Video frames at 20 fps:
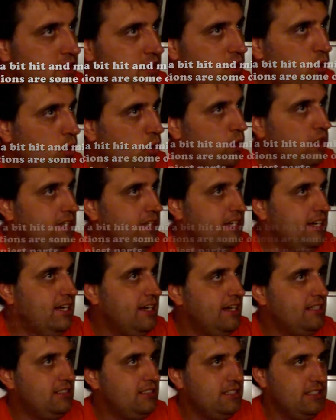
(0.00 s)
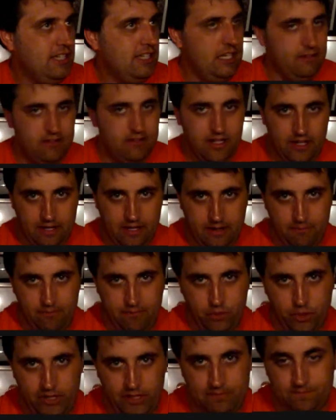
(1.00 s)
hole in the ice that they have cut up
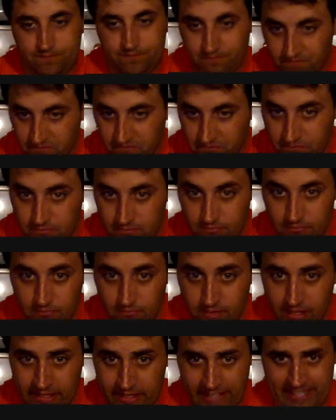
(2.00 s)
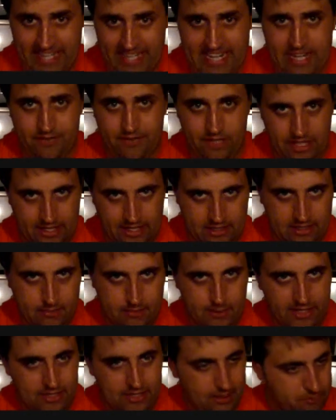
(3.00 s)
for him. And they even
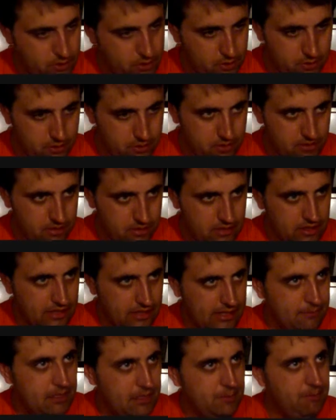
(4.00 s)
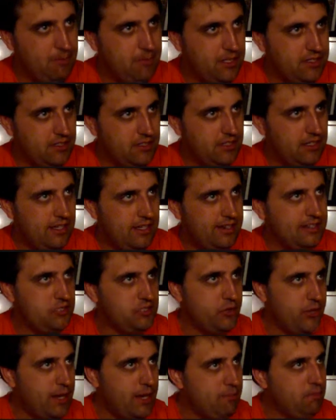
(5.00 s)
expect him to climb up a
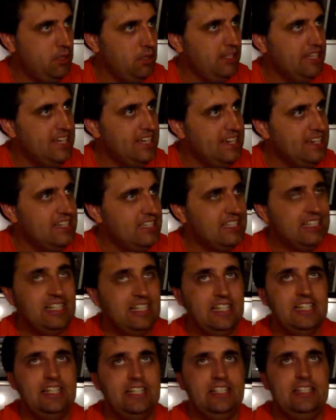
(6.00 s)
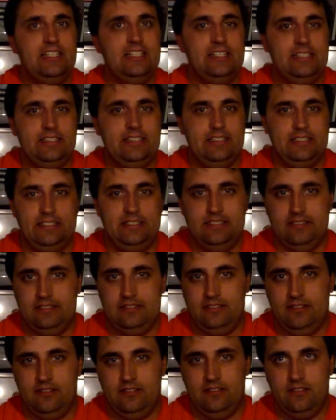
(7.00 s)
trampoline
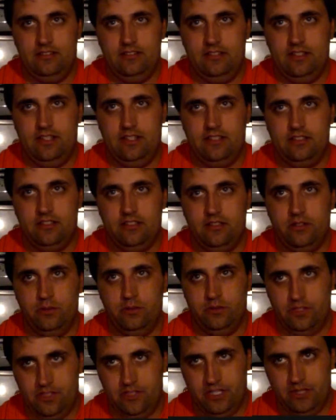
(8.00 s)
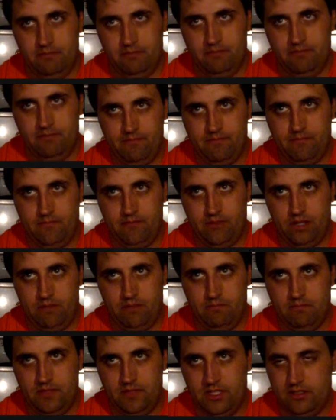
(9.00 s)
that he's going to jump
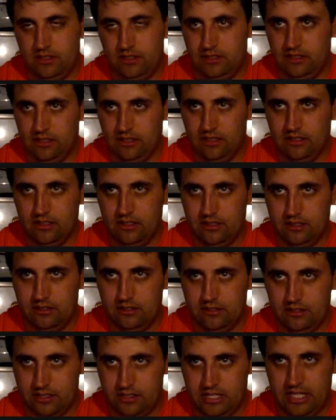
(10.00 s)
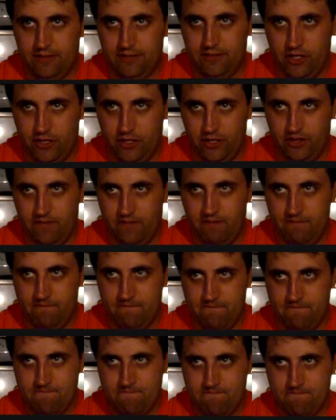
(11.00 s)
from to save her.
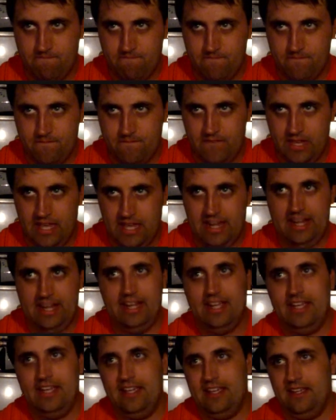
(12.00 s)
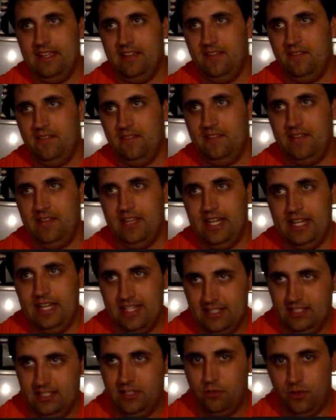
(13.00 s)
And he
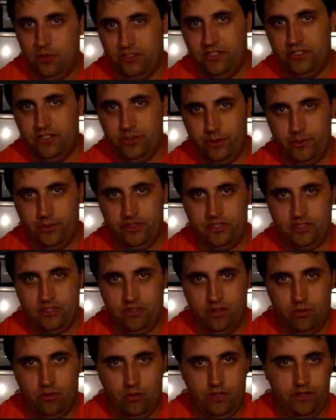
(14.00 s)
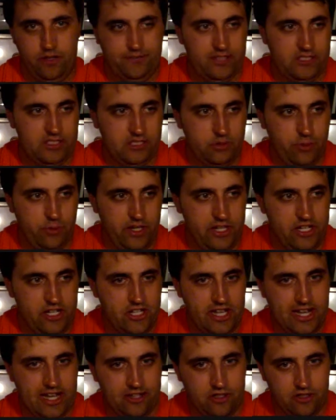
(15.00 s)
doesn't want to do it, so one of the Swedish
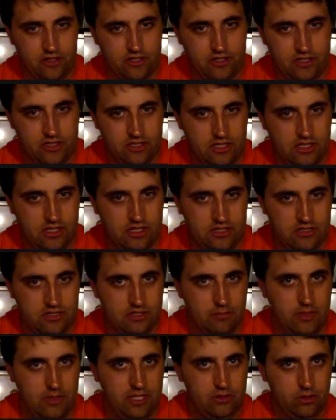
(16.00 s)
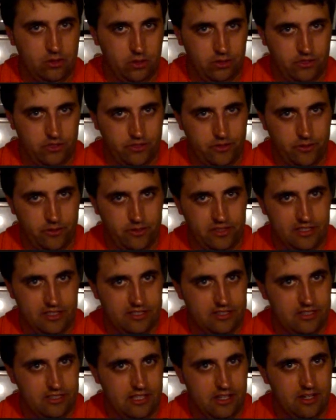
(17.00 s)
actors is being told to do it
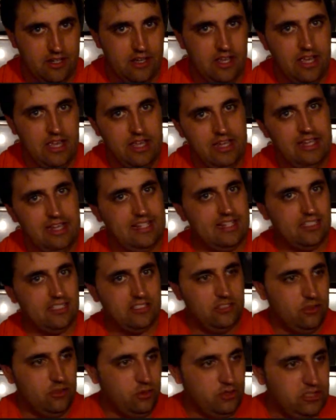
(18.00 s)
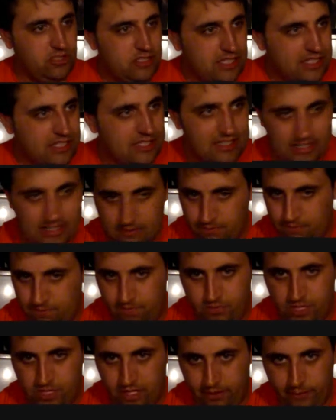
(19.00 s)
instead. And he just looks at the
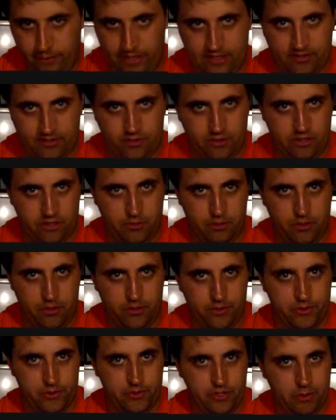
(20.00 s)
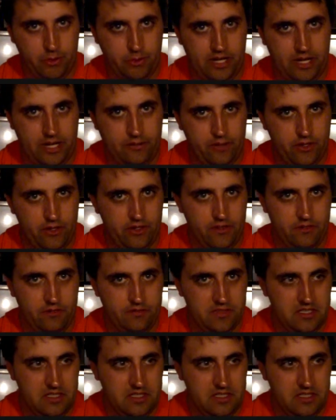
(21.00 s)
director or the producer or whatever, and